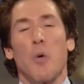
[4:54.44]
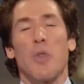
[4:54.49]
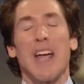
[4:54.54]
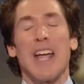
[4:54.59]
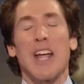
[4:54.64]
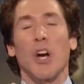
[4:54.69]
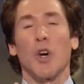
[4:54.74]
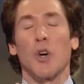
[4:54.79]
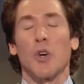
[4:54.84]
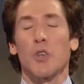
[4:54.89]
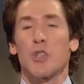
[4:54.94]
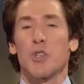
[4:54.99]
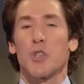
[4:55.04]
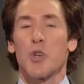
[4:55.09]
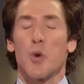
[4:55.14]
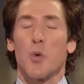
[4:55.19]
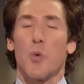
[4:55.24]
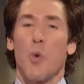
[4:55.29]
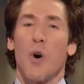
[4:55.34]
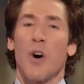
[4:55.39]
they hurt
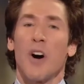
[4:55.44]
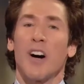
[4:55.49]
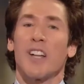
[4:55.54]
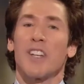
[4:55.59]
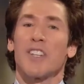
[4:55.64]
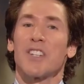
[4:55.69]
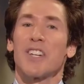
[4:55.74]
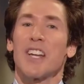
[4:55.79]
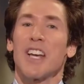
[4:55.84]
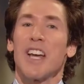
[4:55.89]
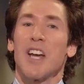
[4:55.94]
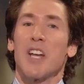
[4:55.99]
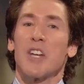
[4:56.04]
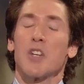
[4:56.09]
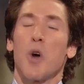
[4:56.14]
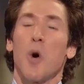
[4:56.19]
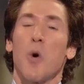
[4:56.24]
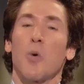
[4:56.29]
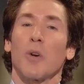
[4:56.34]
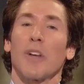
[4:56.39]
you once.
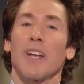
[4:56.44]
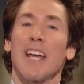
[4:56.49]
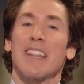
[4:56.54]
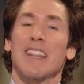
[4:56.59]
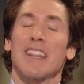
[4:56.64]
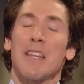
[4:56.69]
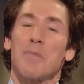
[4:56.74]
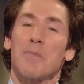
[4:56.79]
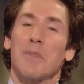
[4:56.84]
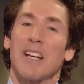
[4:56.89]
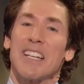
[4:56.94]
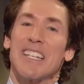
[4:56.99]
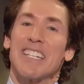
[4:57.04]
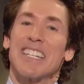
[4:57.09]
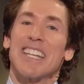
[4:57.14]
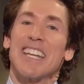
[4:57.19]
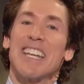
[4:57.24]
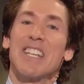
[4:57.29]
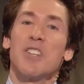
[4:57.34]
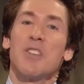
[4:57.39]
Don't let them
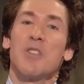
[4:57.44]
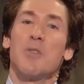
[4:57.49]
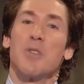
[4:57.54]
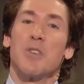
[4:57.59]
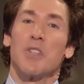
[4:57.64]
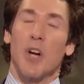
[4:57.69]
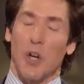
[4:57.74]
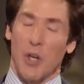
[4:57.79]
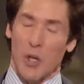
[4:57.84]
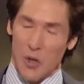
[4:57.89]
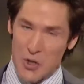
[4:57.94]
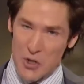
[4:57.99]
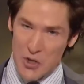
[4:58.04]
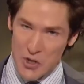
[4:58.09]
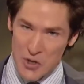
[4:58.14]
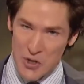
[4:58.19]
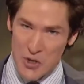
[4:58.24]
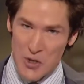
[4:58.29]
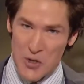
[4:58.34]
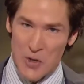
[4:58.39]
continue to
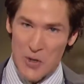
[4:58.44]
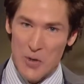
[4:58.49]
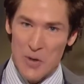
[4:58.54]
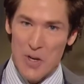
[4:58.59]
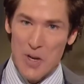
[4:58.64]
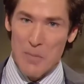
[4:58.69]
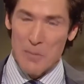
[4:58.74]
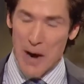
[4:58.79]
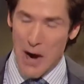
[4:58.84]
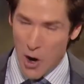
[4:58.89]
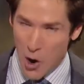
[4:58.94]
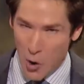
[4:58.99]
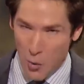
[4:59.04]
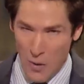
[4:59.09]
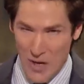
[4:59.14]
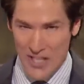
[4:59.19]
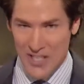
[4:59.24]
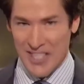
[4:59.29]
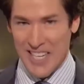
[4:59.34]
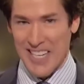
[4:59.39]
hurt you by
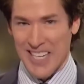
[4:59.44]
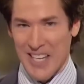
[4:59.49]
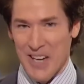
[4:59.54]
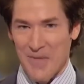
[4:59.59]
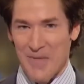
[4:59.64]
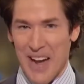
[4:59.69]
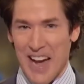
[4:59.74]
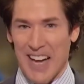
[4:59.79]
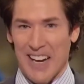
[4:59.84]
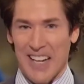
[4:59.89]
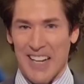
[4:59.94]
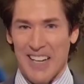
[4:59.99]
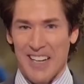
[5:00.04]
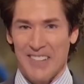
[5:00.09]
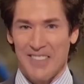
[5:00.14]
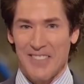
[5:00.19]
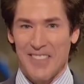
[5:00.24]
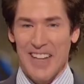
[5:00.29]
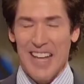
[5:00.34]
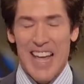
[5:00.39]
always thinking about it.
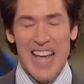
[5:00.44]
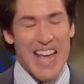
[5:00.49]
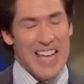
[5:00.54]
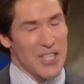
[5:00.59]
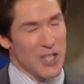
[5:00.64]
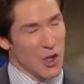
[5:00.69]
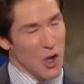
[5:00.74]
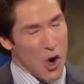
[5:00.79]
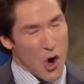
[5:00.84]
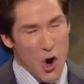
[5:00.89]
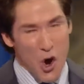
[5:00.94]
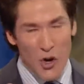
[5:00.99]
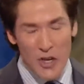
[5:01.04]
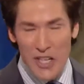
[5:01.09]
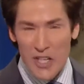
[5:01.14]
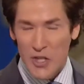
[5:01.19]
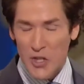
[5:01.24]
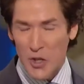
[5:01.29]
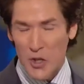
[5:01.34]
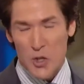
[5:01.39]
As long
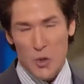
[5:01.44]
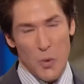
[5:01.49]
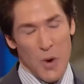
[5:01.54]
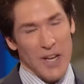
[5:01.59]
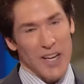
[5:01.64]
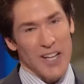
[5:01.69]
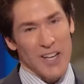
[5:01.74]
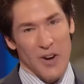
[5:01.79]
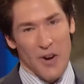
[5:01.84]
as you're dwelling